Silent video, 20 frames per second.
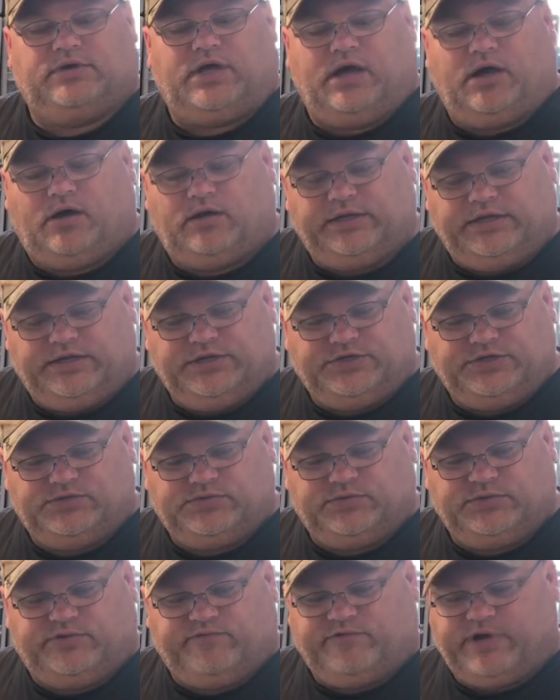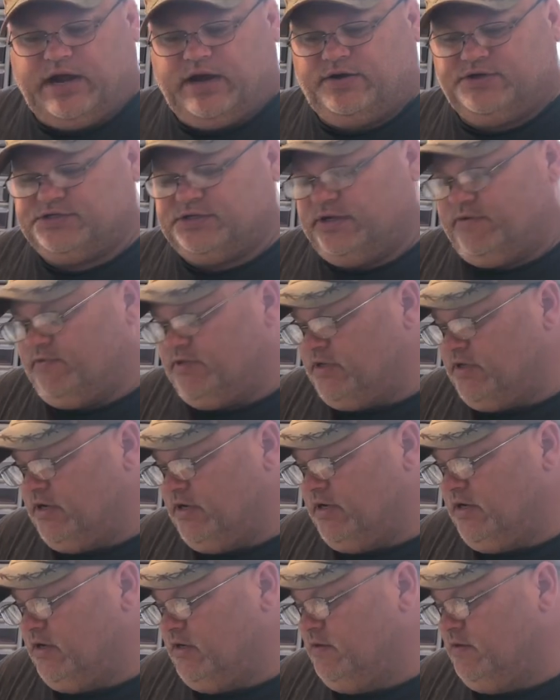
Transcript: all the issues with the virus and everything.